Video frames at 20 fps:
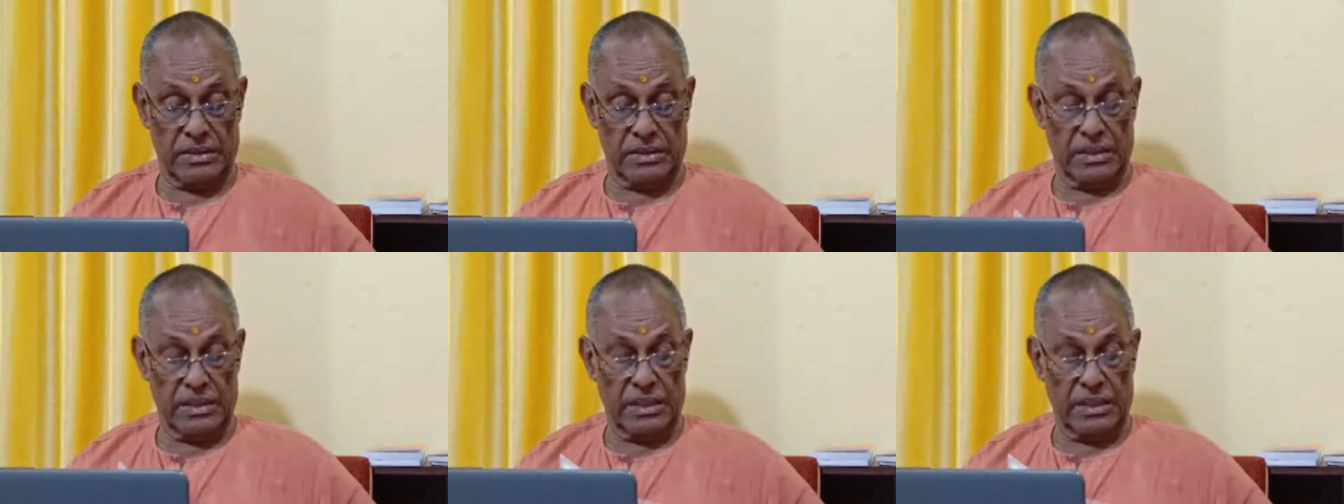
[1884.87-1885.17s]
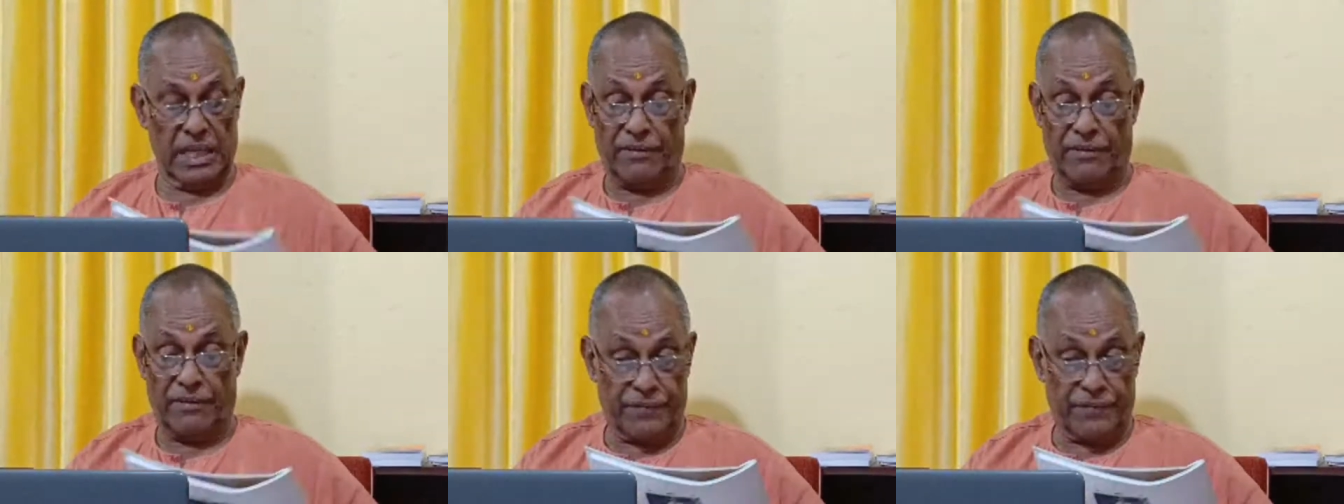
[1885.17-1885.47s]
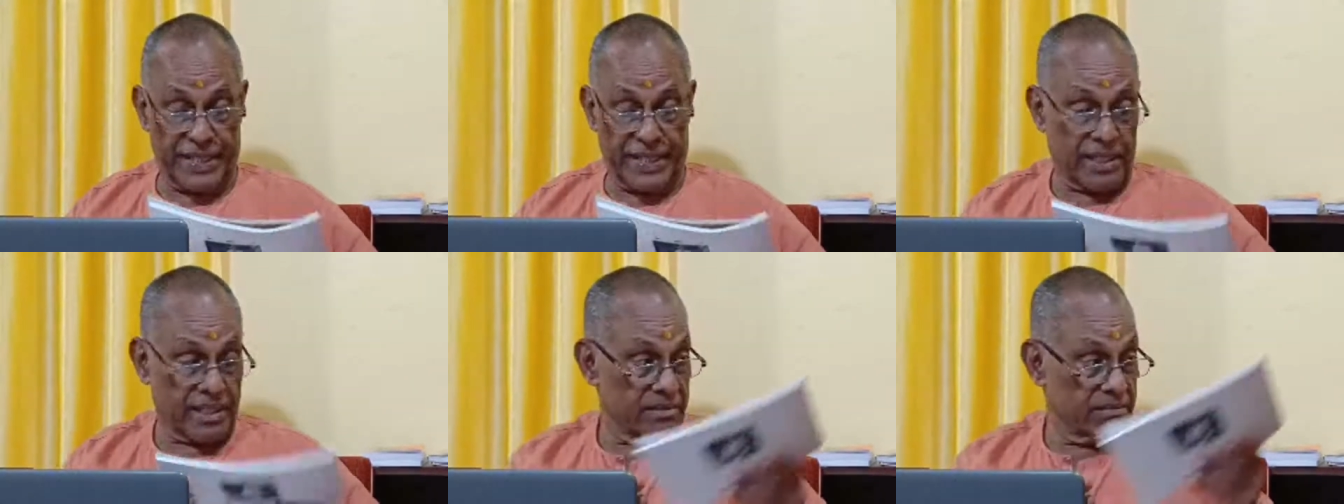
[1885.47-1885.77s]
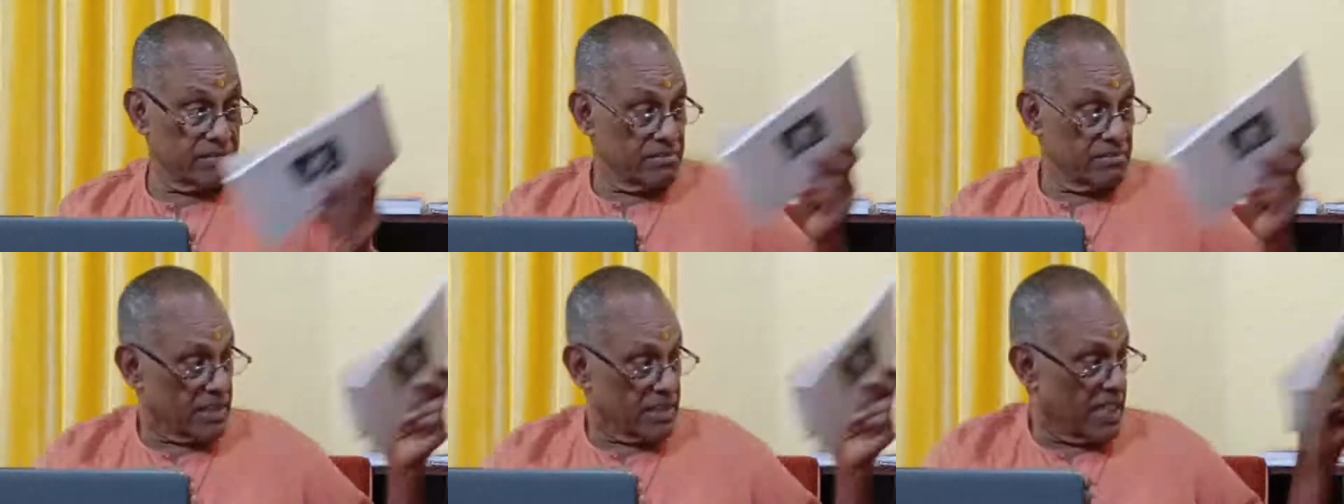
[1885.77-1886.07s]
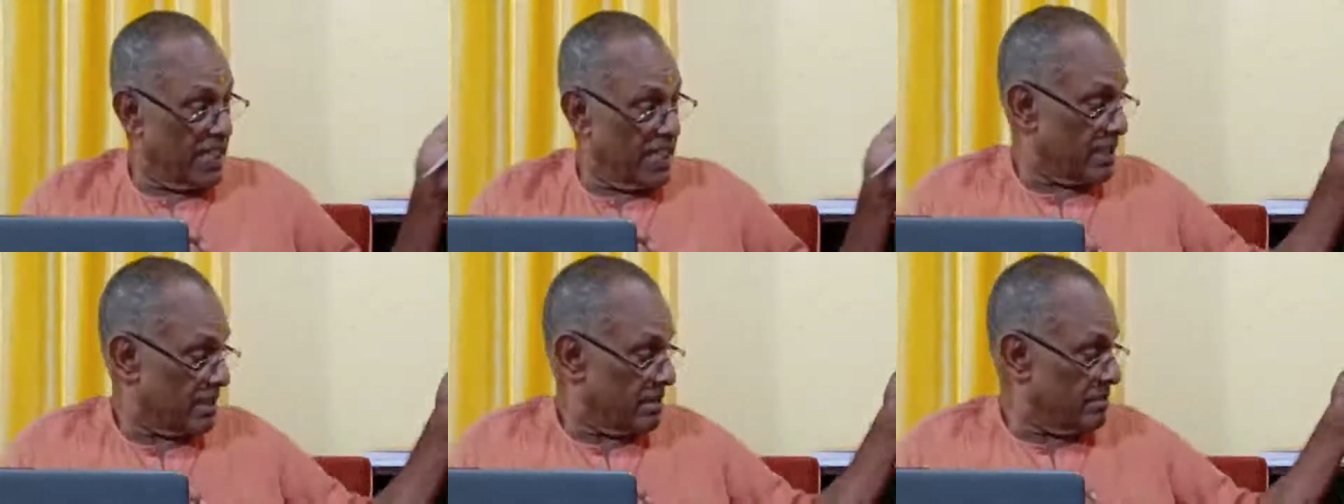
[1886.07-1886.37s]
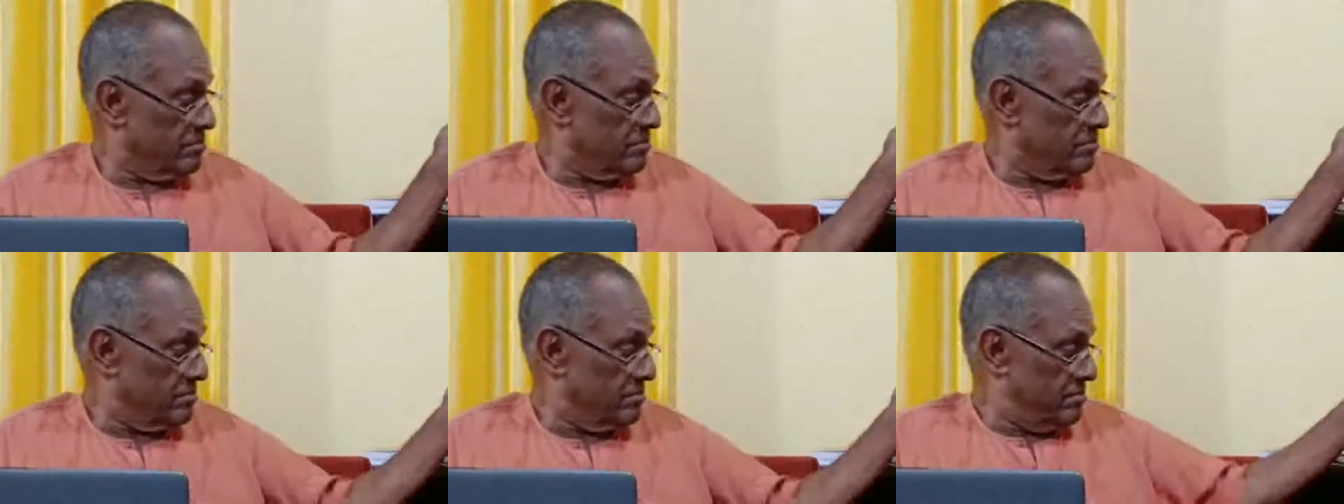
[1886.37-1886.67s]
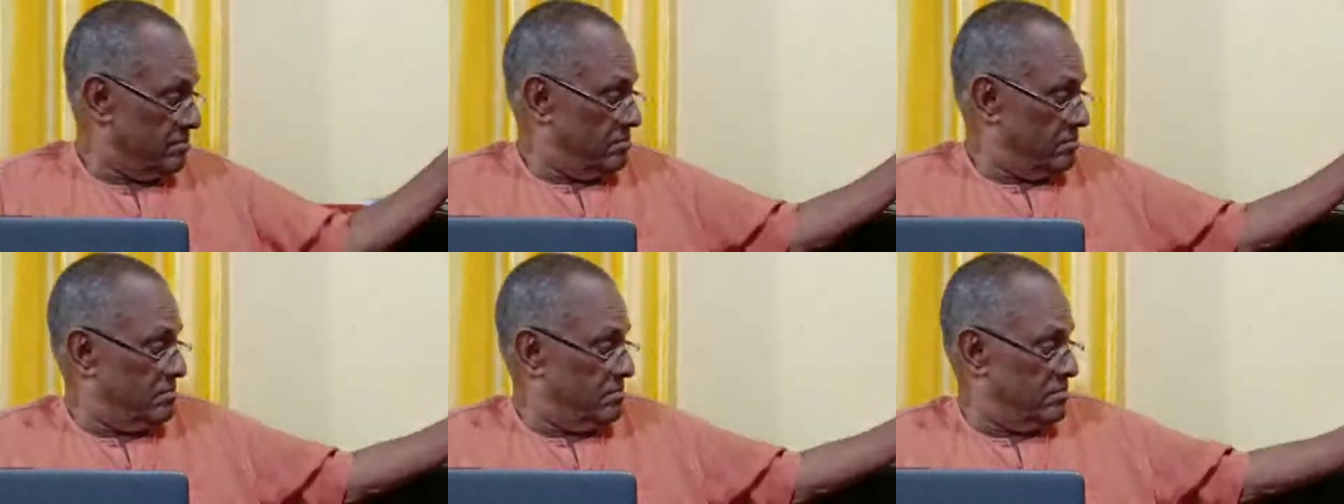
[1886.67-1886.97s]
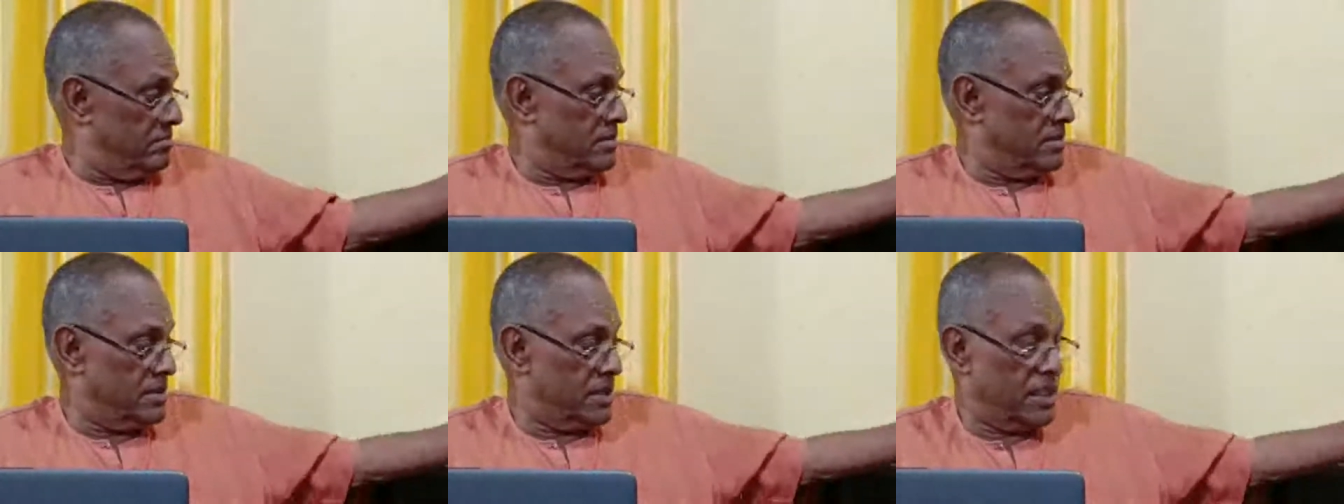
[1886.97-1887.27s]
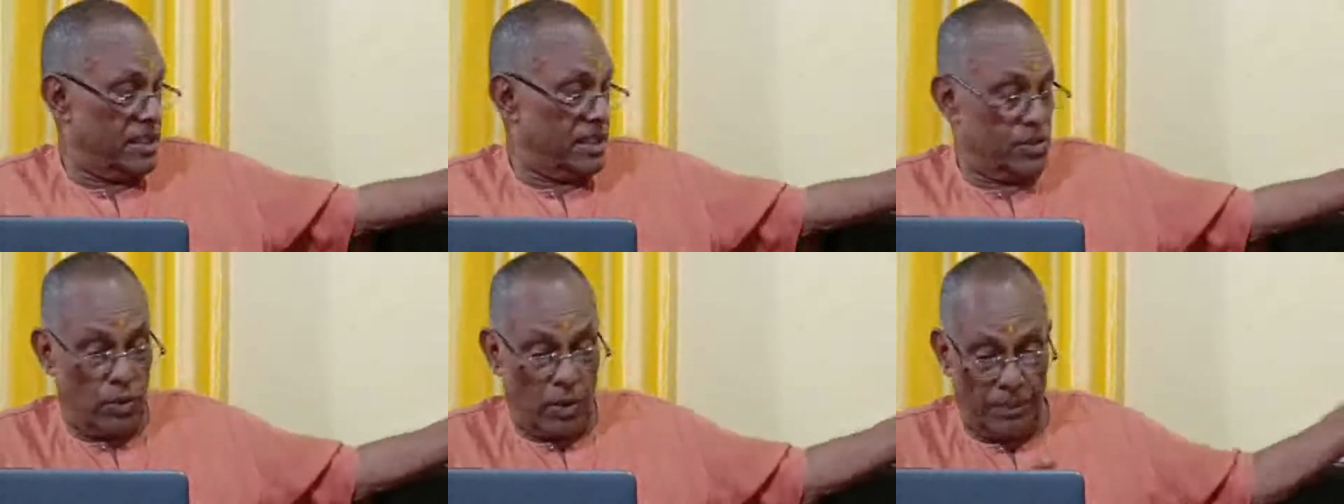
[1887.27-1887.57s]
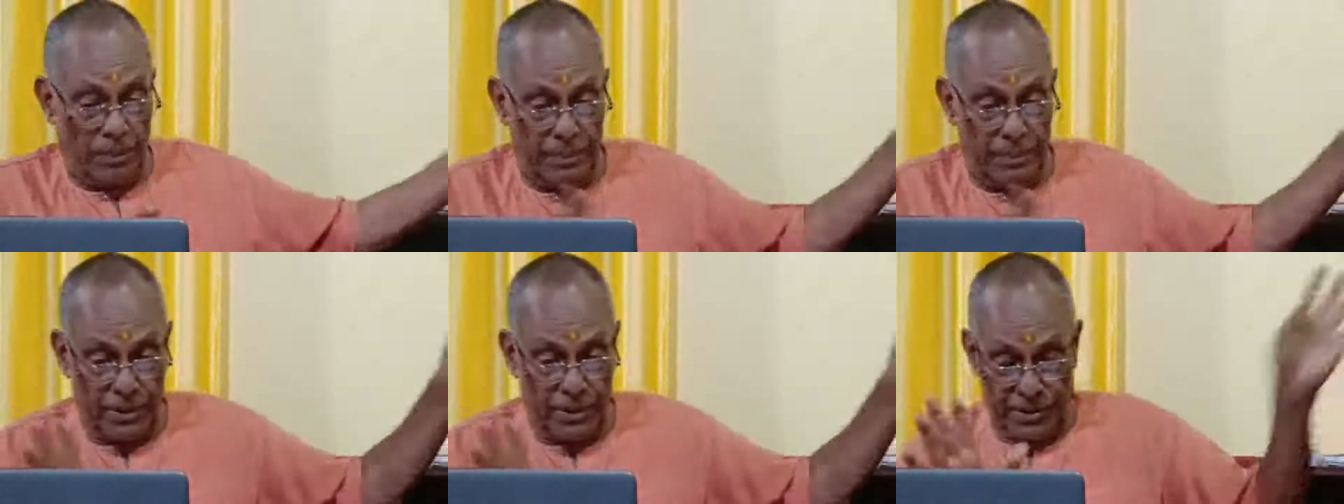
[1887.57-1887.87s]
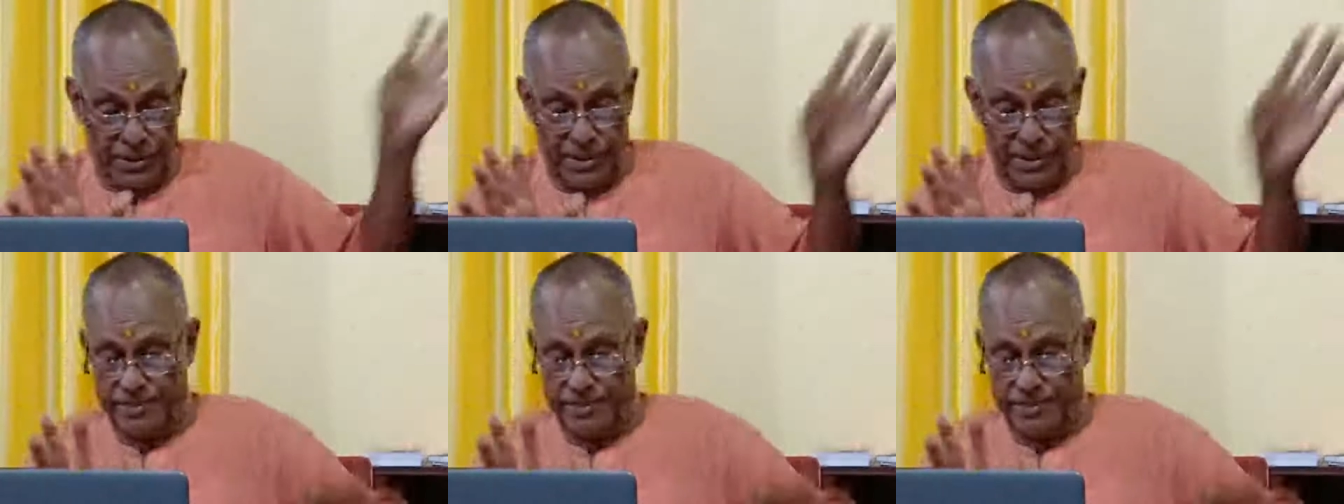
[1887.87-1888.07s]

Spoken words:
Emphatic, clear. There is no ambiguity.